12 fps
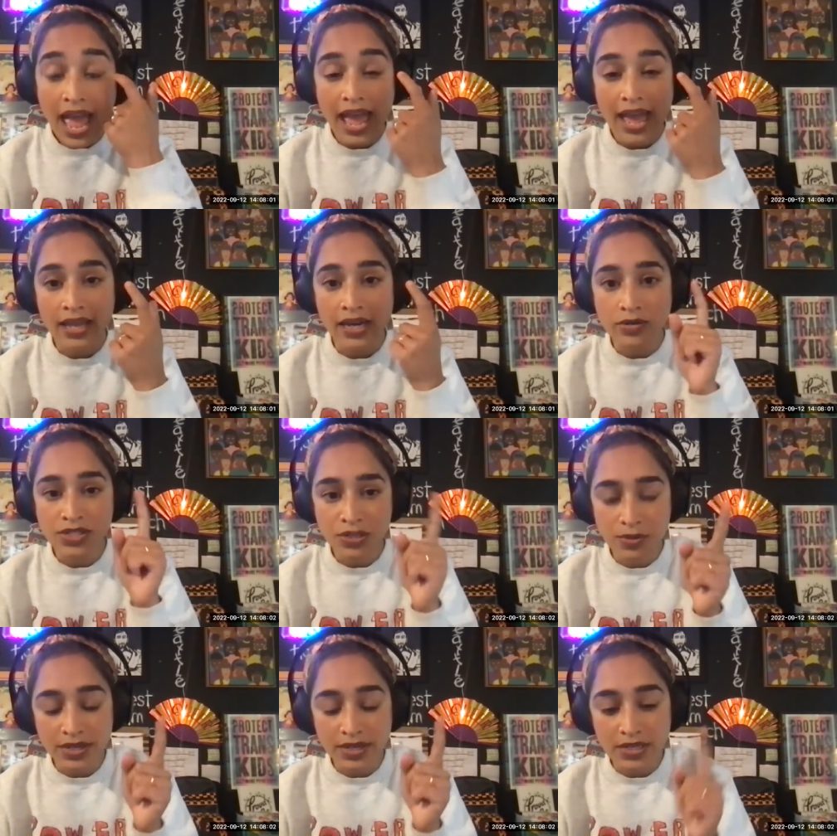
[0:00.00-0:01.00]
And I was
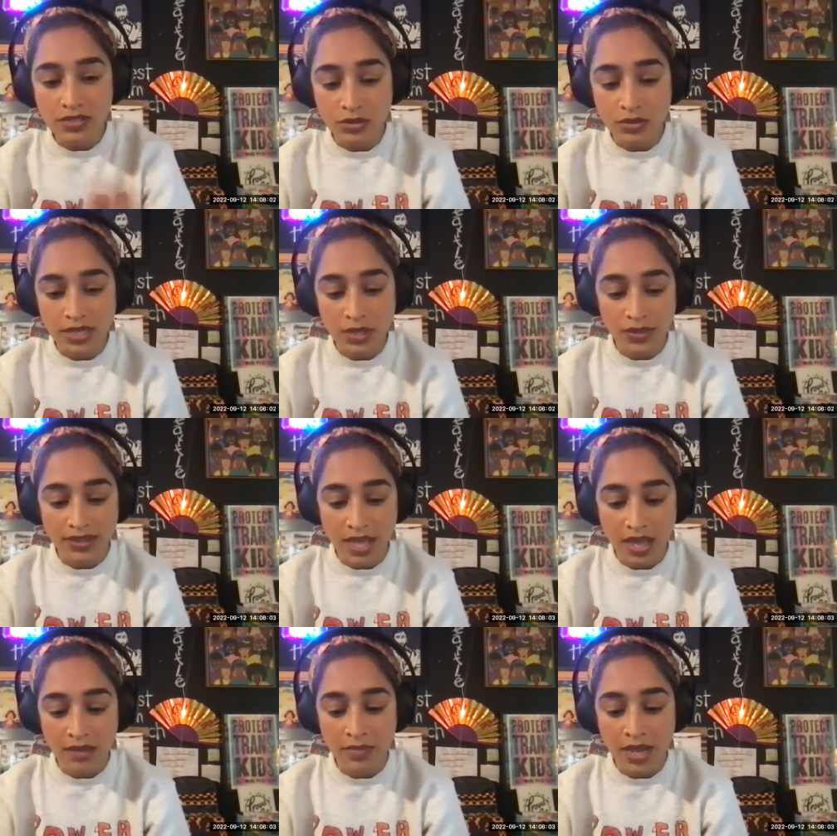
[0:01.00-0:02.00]
doing consulting with
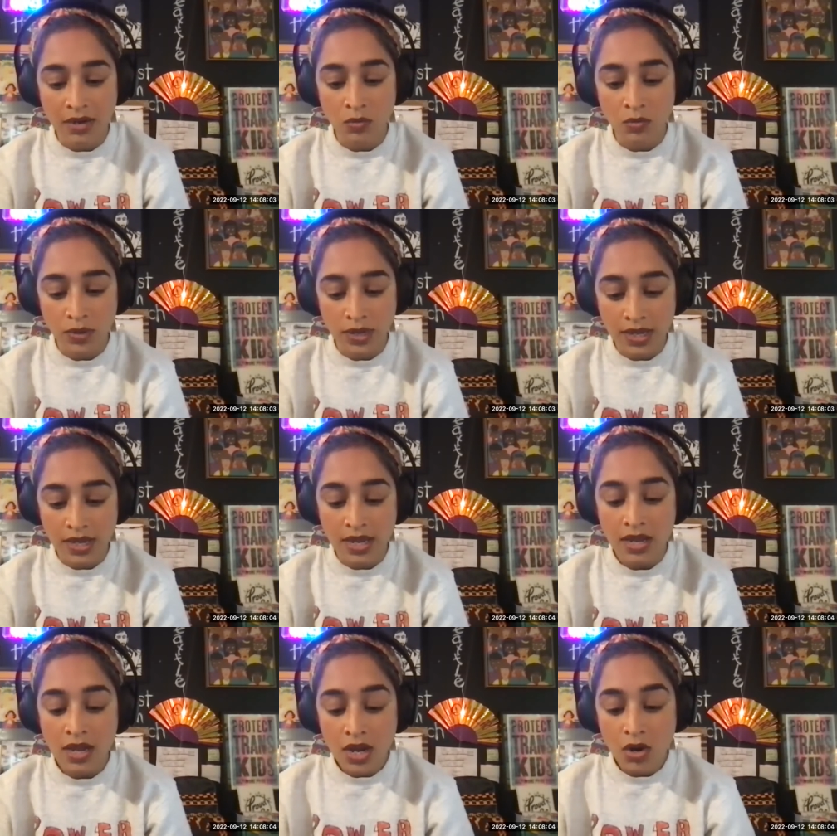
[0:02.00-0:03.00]
them. And
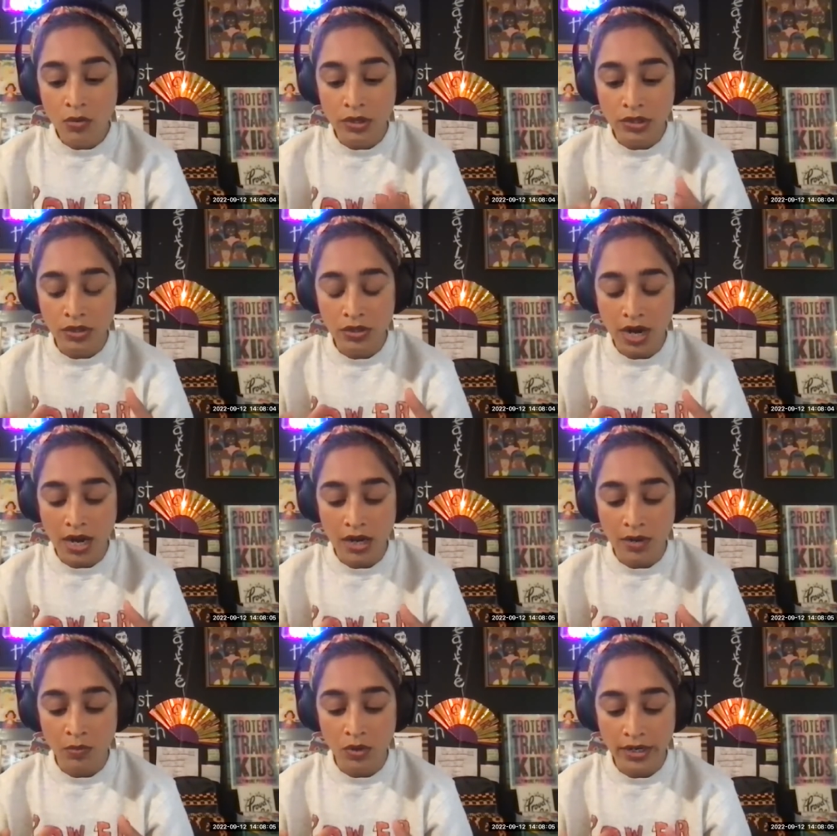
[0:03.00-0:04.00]
we were
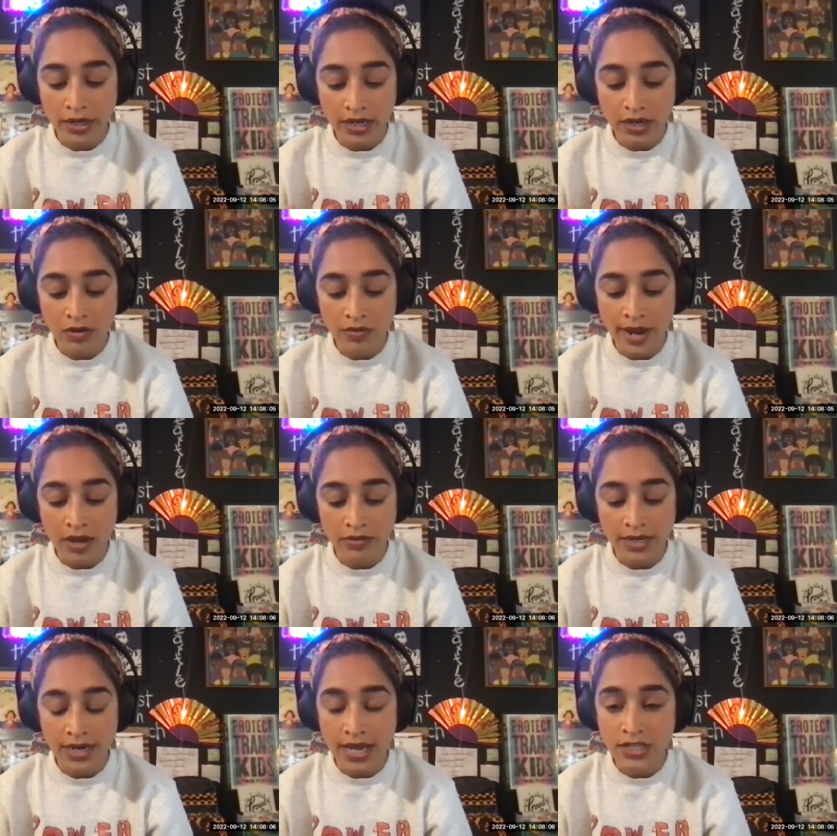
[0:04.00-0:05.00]
working around
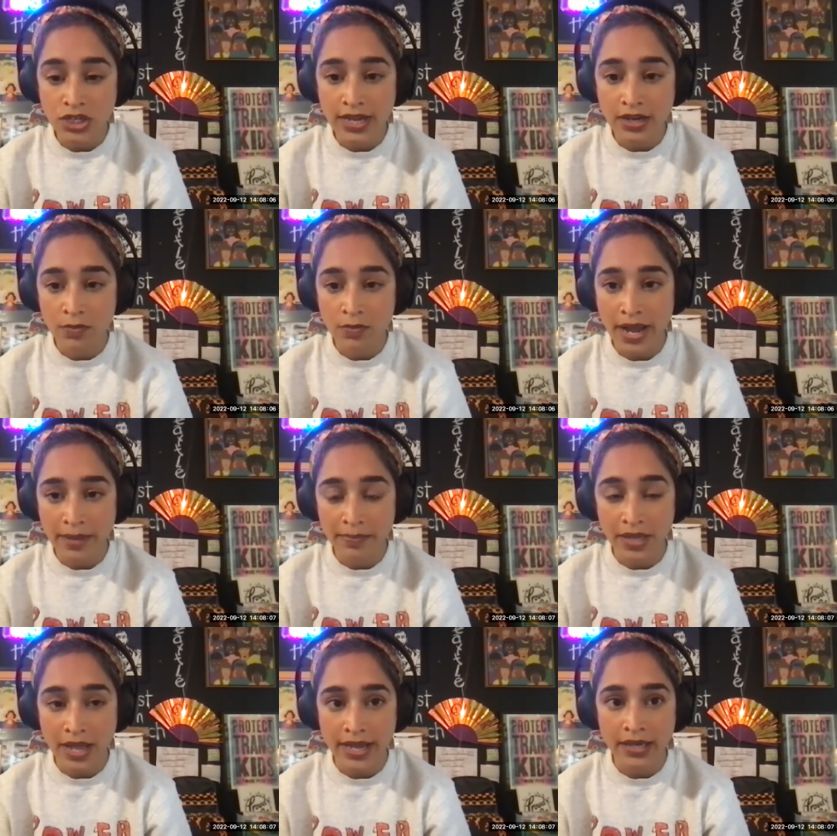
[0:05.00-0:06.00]
an educator
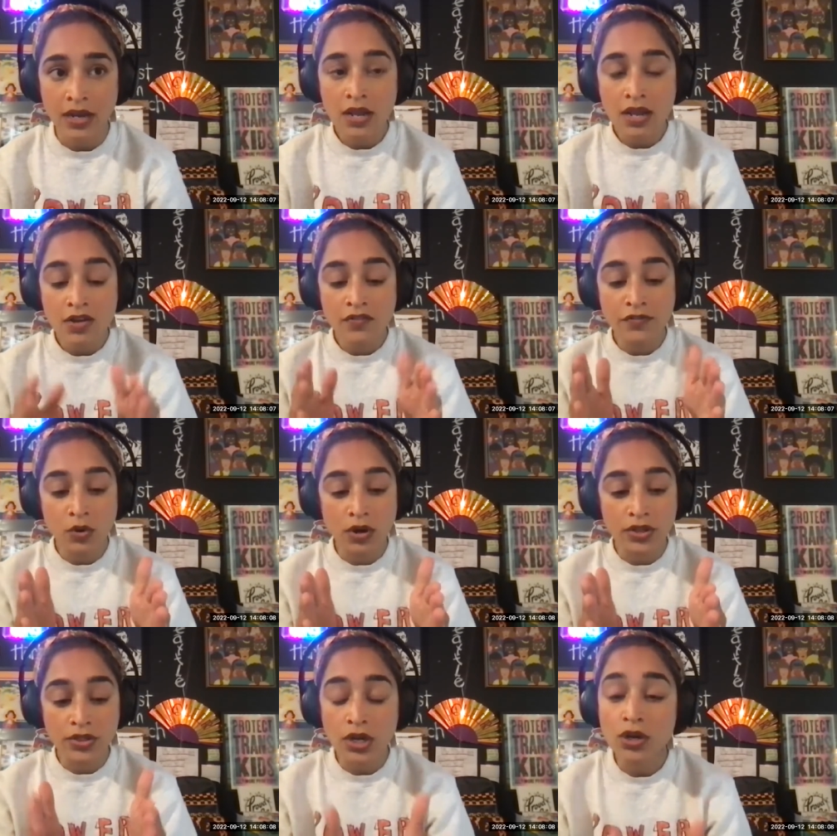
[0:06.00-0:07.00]
pipeline
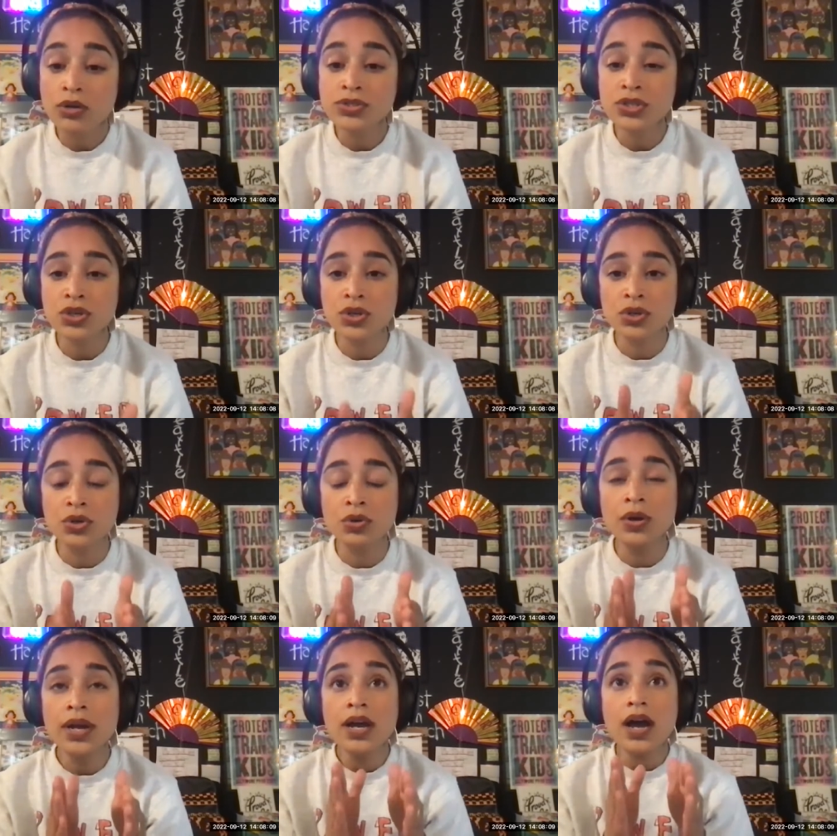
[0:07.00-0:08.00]
for those
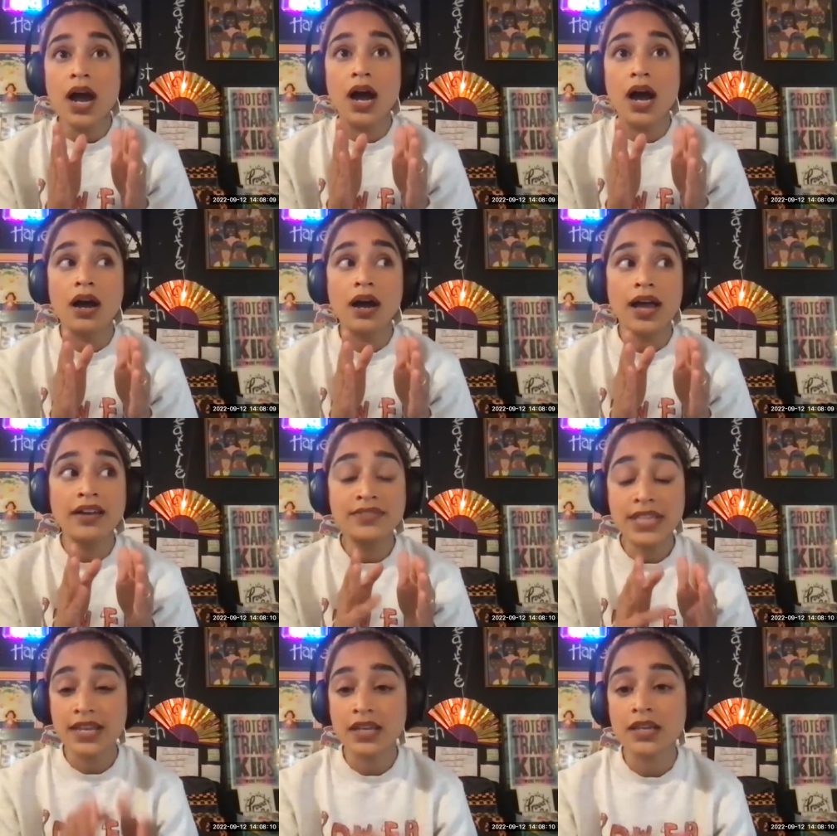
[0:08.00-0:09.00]
who have
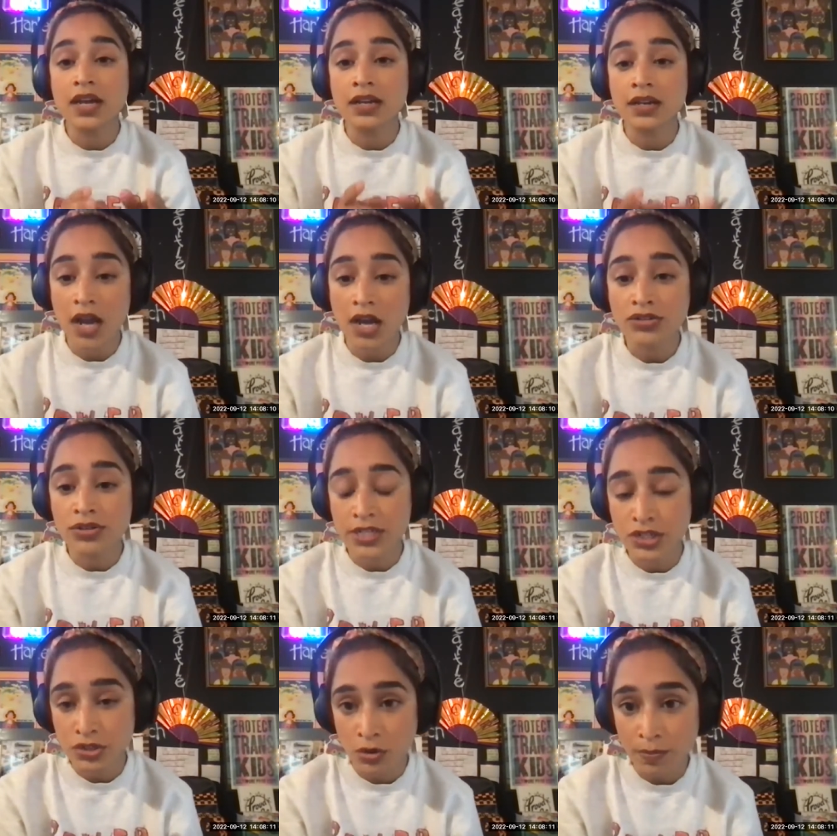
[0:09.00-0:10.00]
taken a
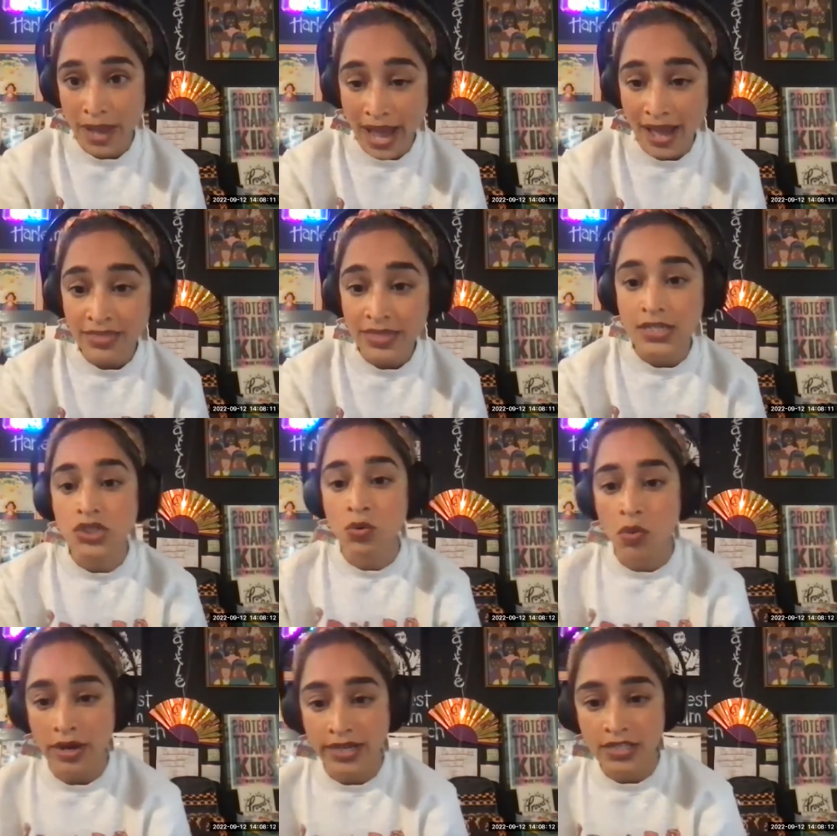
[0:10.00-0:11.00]
non-traditional path into
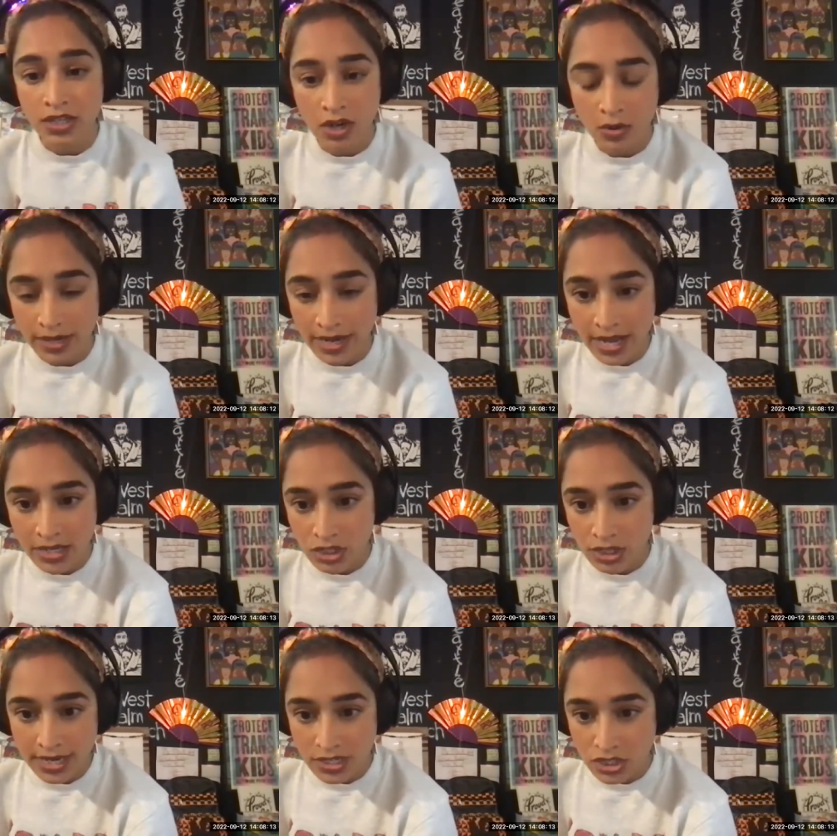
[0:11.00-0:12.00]
wanting to go into
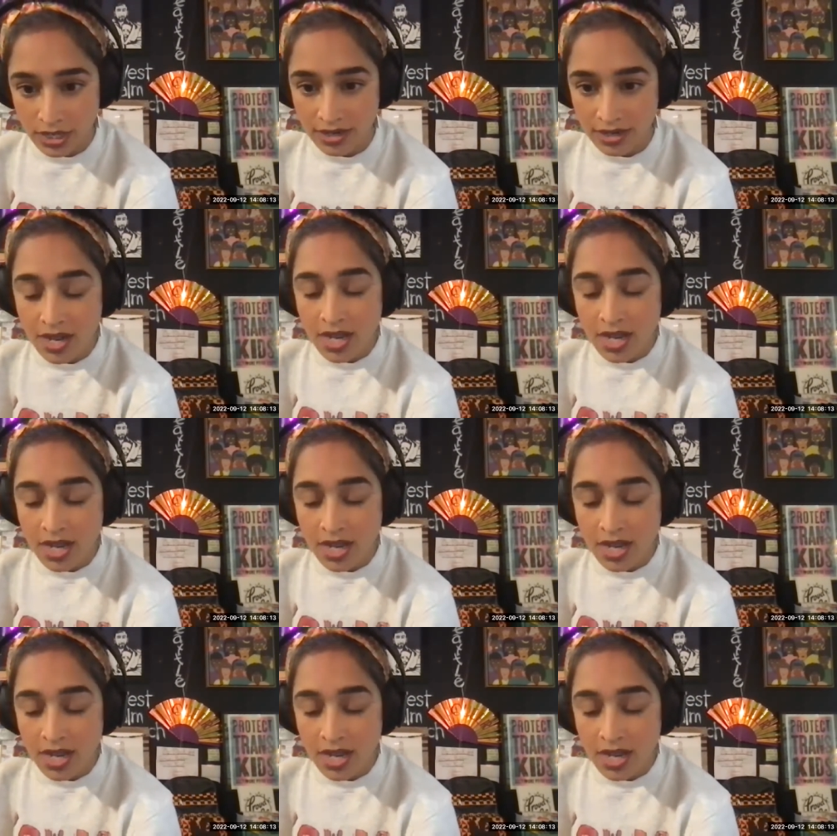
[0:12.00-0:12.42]
education.